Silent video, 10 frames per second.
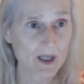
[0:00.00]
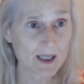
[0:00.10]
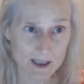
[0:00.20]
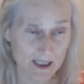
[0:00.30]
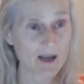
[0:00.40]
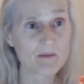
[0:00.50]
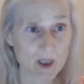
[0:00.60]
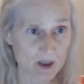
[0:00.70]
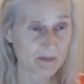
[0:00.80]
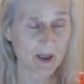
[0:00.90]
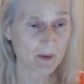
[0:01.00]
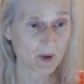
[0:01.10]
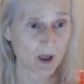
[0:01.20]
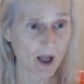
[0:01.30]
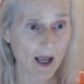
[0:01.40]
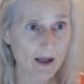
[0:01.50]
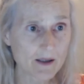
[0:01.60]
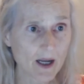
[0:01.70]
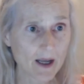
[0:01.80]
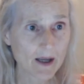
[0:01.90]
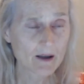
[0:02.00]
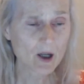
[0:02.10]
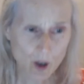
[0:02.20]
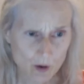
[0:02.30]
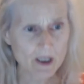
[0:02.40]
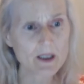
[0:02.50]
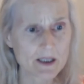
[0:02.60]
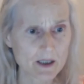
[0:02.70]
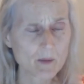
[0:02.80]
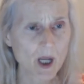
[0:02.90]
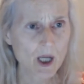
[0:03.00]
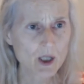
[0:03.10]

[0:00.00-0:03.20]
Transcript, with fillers: the enslavement of people and colonialism.